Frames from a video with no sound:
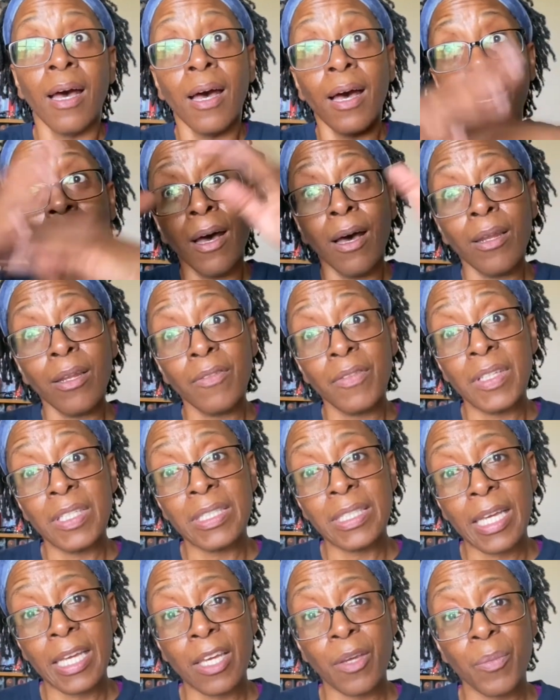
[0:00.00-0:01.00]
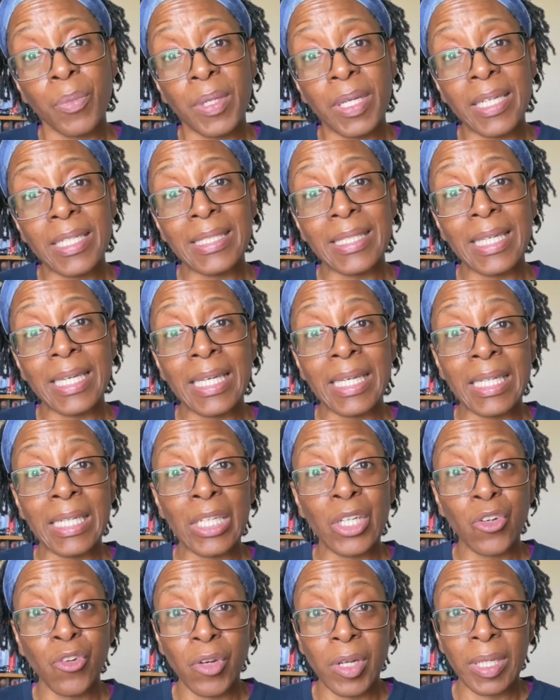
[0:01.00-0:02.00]
All of this taking place in
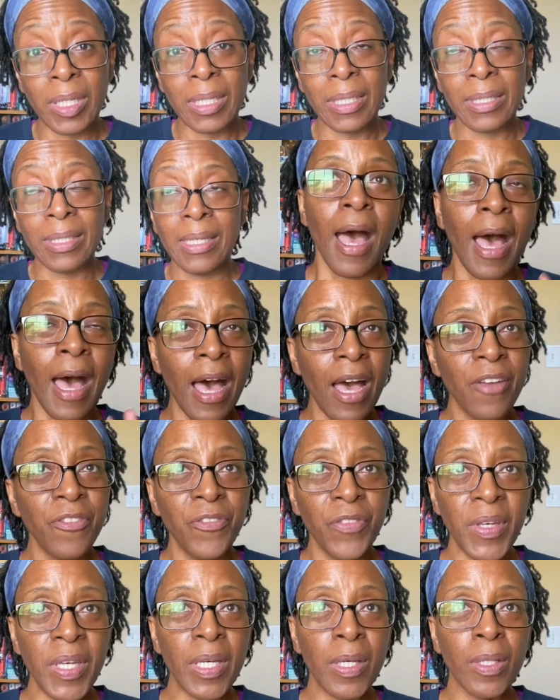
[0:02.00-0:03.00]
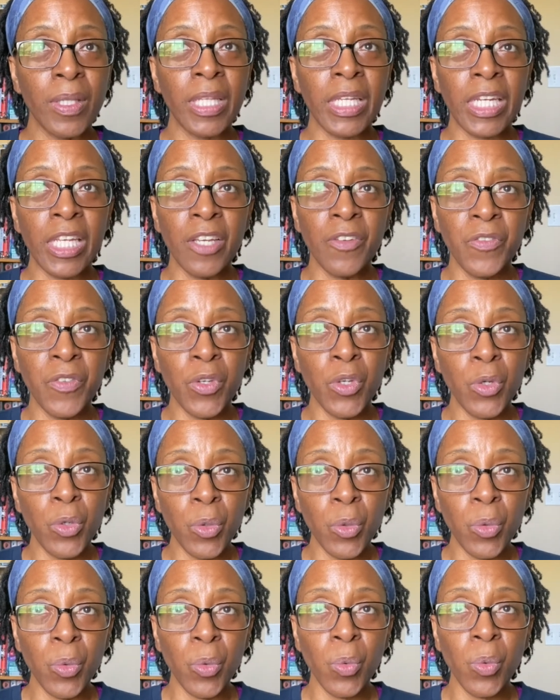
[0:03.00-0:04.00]
Greenland. I feel that if
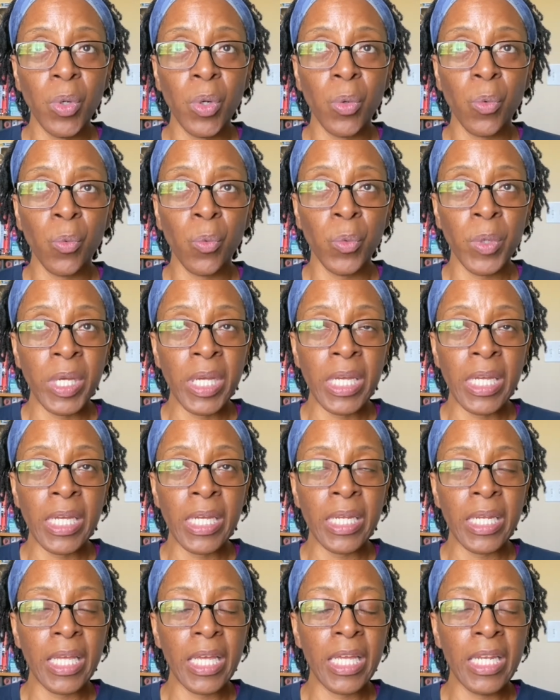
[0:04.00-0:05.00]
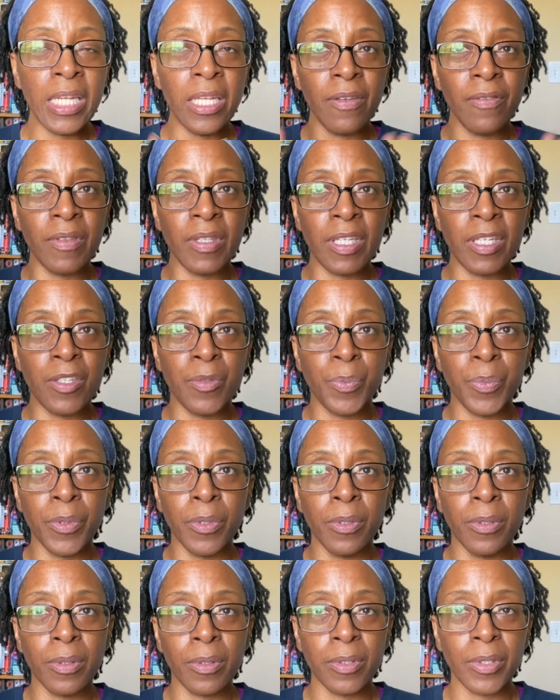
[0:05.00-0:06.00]
you read any of these
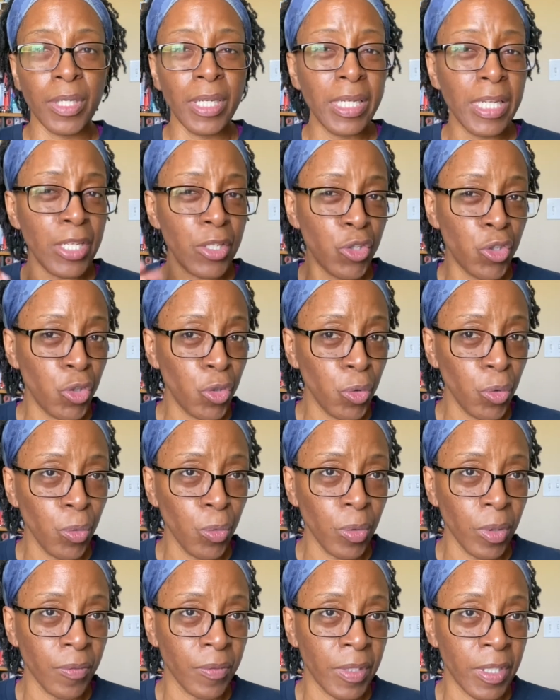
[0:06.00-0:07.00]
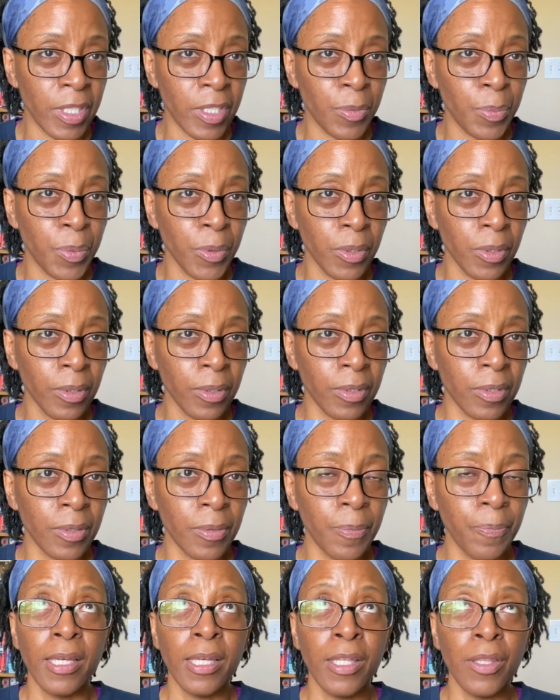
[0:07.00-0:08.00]
books, any two of these books,
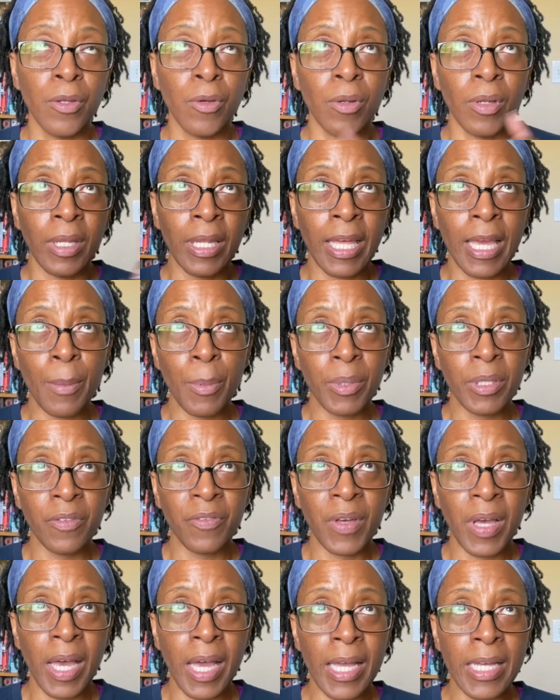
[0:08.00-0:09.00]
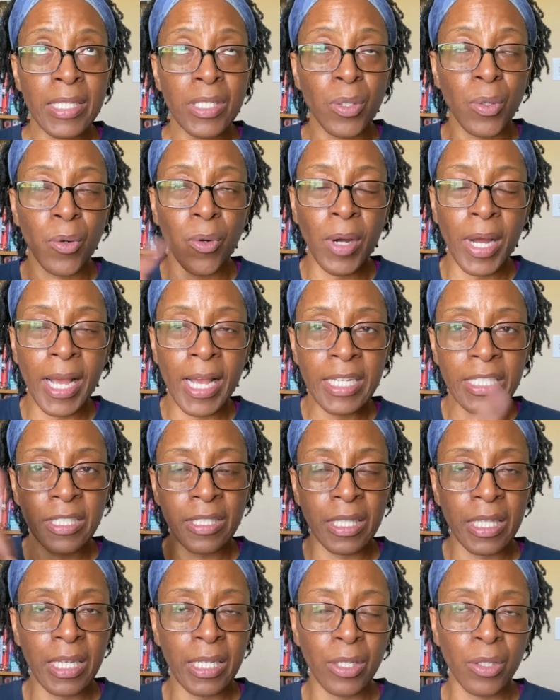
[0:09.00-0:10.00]
either Labyrinth of Ice or Ice at
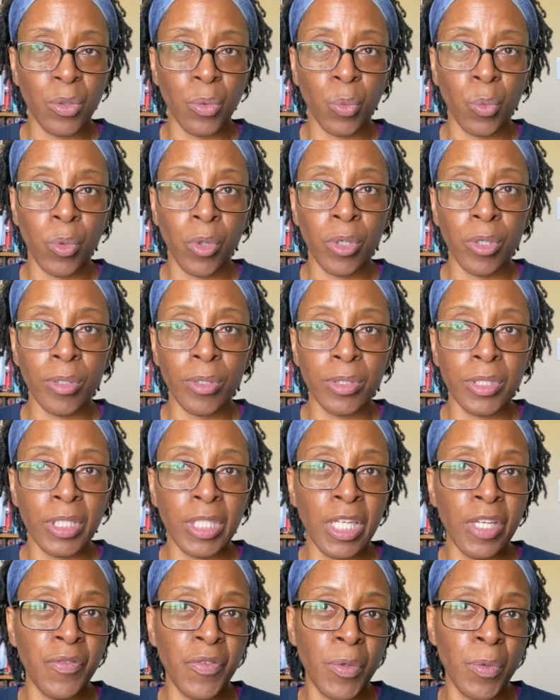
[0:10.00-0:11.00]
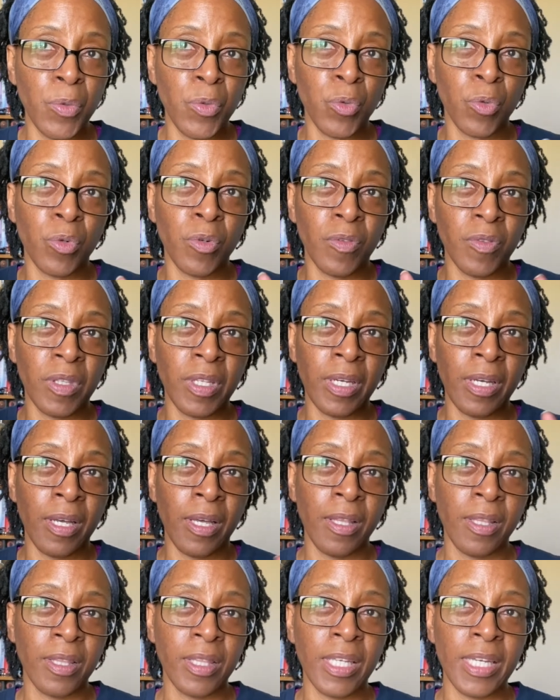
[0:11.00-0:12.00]
the End of the World, to give you sort of
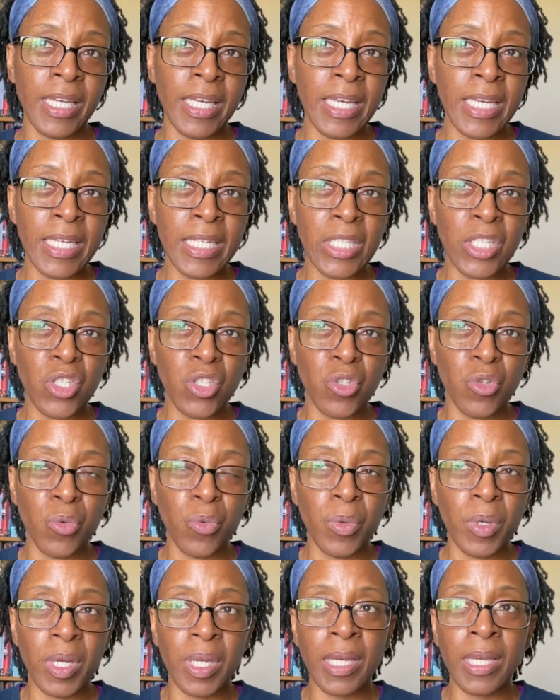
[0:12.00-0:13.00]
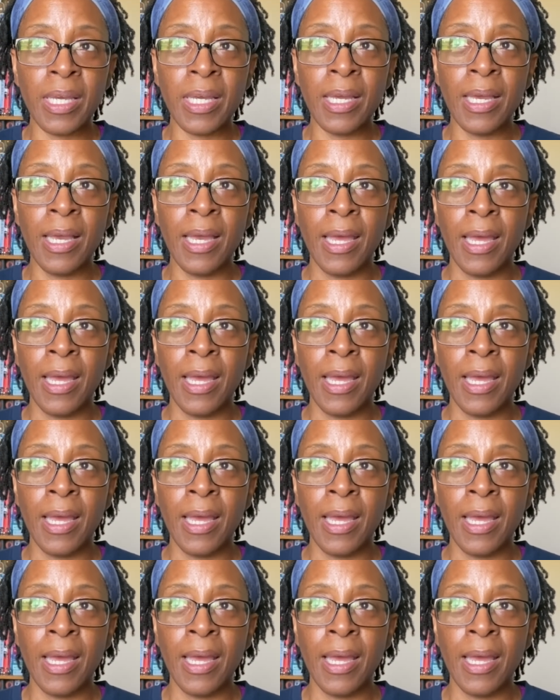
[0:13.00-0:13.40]
the history